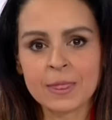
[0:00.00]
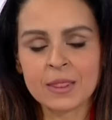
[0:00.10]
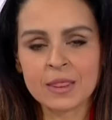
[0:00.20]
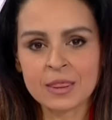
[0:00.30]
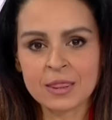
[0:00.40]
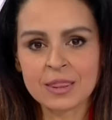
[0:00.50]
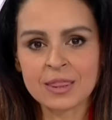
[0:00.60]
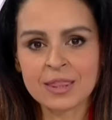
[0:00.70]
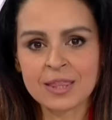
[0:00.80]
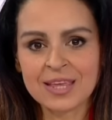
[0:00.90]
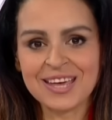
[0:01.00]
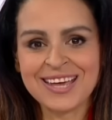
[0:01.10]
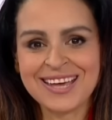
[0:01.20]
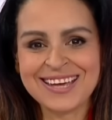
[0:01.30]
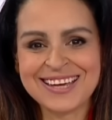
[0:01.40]

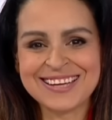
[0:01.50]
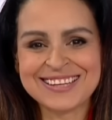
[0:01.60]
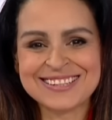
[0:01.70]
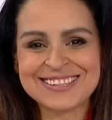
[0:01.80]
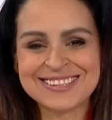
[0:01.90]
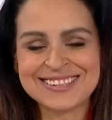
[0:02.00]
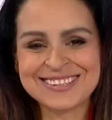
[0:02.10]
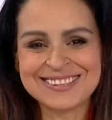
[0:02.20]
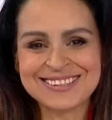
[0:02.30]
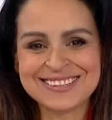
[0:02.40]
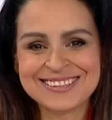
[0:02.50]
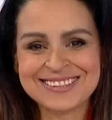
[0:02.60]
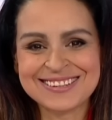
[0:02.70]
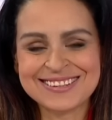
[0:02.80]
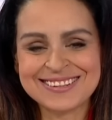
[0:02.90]

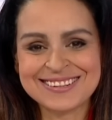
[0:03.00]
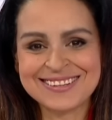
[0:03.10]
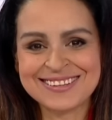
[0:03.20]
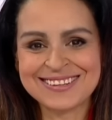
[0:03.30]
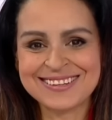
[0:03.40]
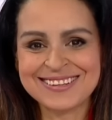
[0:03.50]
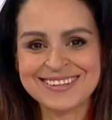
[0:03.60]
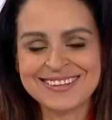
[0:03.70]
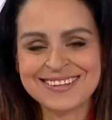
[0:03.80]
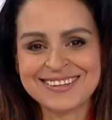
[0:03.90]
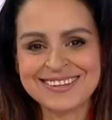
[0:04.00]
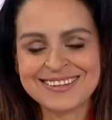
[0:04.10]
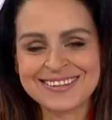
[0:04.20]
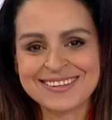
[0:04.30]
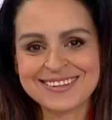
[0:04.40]

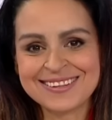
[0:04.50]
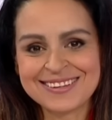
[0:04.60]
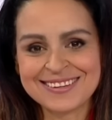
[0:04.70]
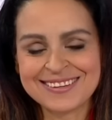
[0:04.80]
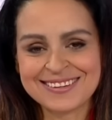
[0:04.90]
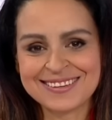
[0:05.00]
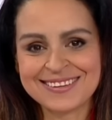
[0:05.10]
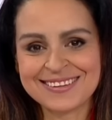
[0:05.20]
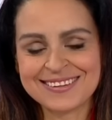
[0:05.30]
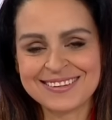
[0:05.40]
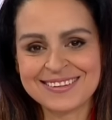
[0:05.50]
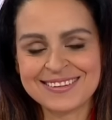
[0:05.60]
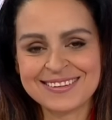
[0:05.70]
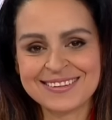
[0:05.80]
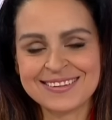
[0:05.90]

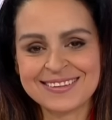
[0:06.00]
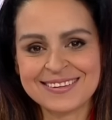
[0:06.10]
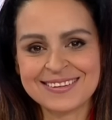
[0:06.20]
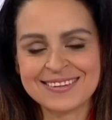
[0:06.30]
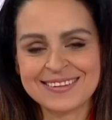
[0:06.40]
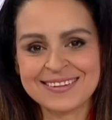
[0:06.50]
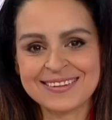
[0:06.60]
(not speaking)